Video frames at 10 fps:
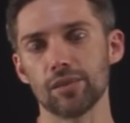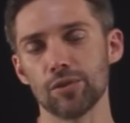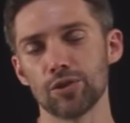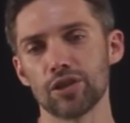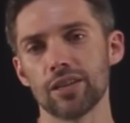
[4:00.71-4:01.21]

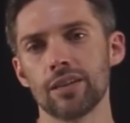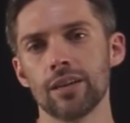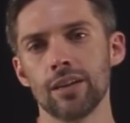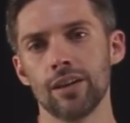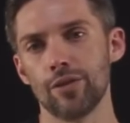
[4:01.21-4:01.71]
solution,
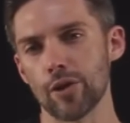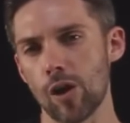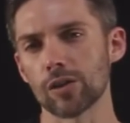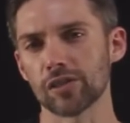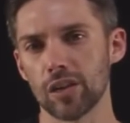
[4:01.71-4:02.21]
there
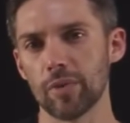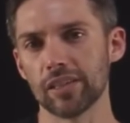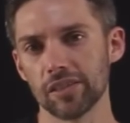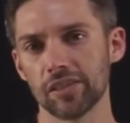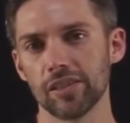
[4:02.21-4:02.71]
are some
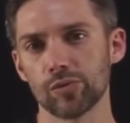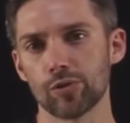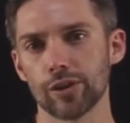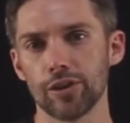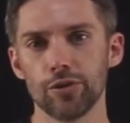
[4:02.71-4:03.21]
instances
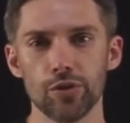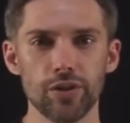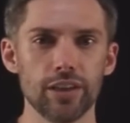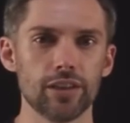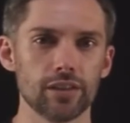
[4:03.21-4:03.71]
where you do
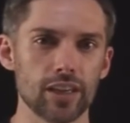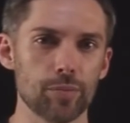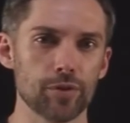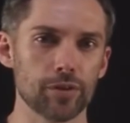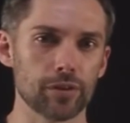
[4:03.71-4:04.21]
need to
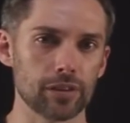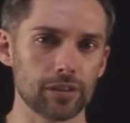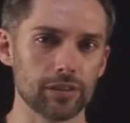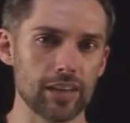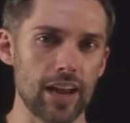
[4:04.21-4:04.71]
keep your
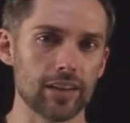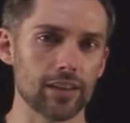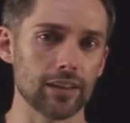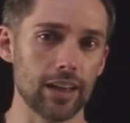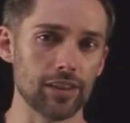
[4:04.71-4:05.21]

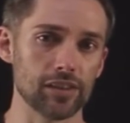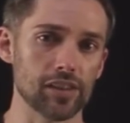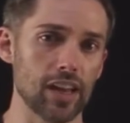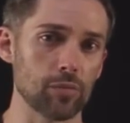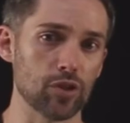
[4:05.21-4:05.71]
data in the
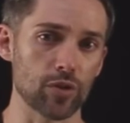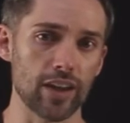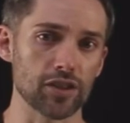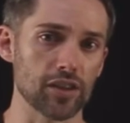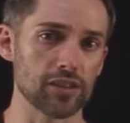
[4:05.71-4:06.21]
same
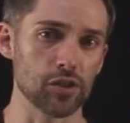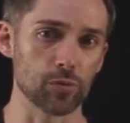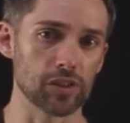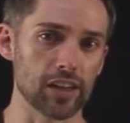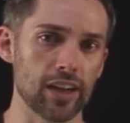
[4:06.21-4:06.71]
location as you
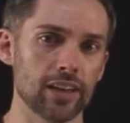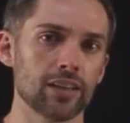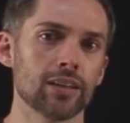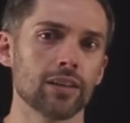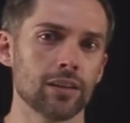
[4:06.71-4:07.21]

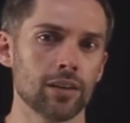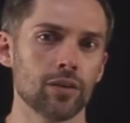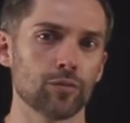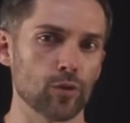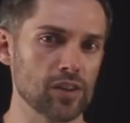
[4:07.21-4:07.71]
reside.
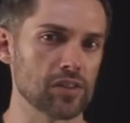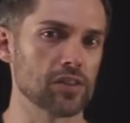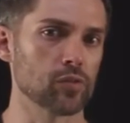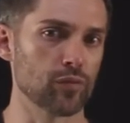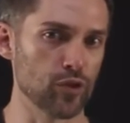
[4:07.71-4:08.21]
For
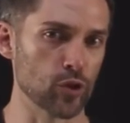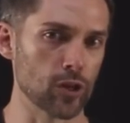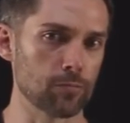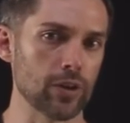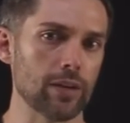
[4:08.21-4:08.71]
instance, with
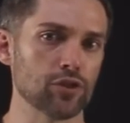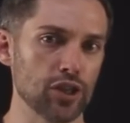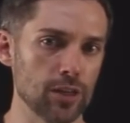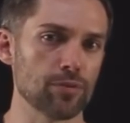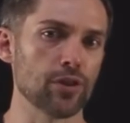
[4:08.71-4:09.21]
Europe, we have
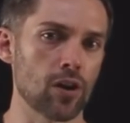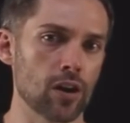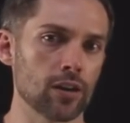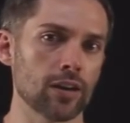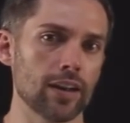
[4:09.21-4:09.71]

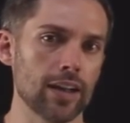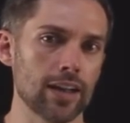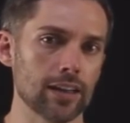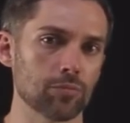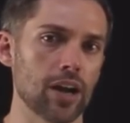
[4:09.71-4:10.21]
GDPR,
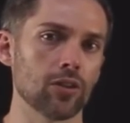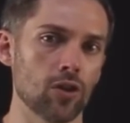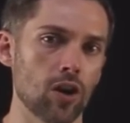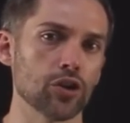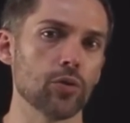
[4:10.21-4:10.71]
and by
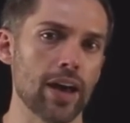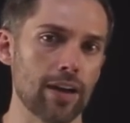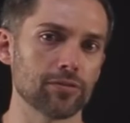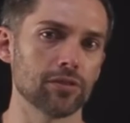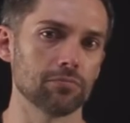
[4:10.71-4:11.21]
law, you
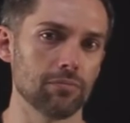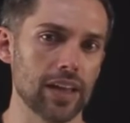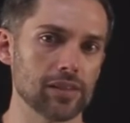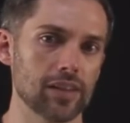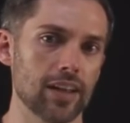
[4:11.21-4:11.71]
have to
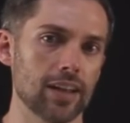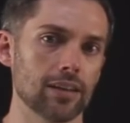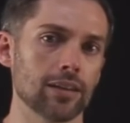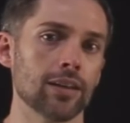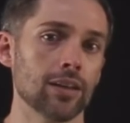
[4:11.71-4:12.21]

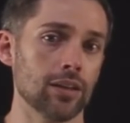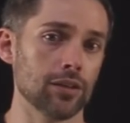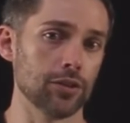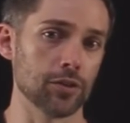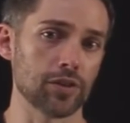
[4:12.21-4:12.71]
maintain
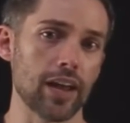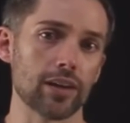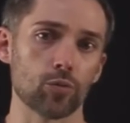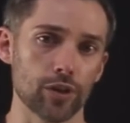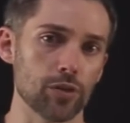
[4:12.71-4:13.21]
your
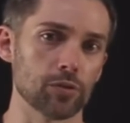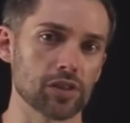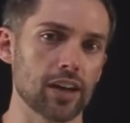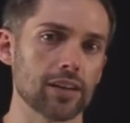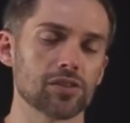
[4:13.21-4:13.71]
data where you
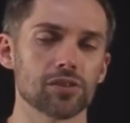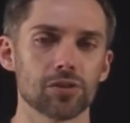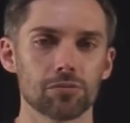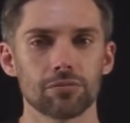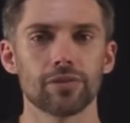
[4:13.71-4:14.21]
reside.
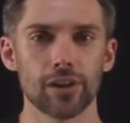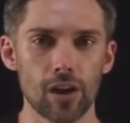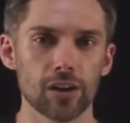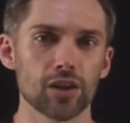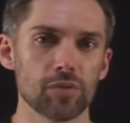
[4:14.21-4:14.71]
So there
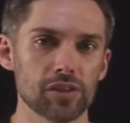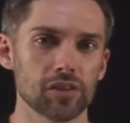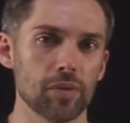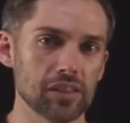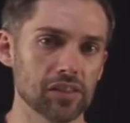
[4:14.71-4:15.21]
are going to be
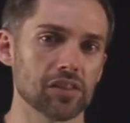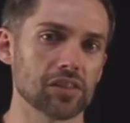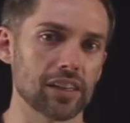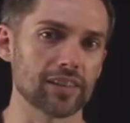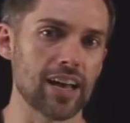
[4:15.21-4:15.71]
some
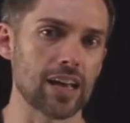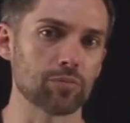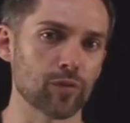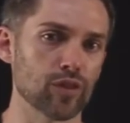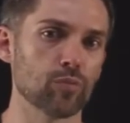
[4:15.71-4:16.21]
instances like that,
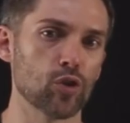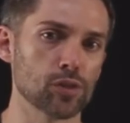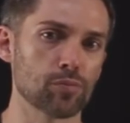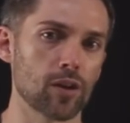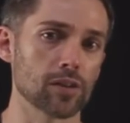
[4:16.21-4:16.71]
but for the
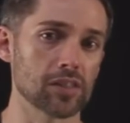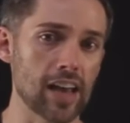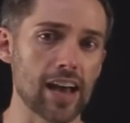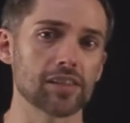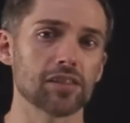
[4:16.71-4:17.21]
most part,
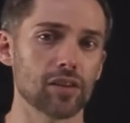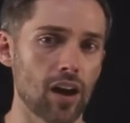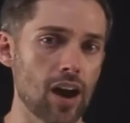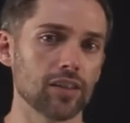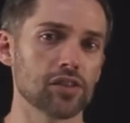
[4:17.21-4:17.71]
SaaS is a
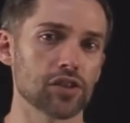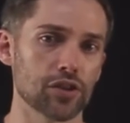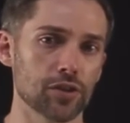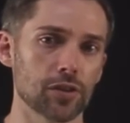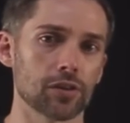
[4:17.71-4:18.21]
highly
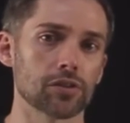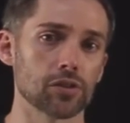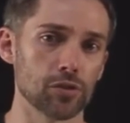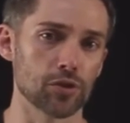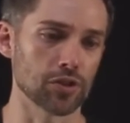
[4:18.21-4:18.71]
secure
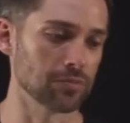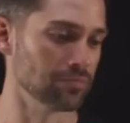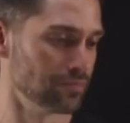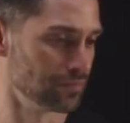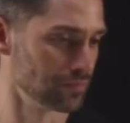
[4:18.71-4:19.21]
solution.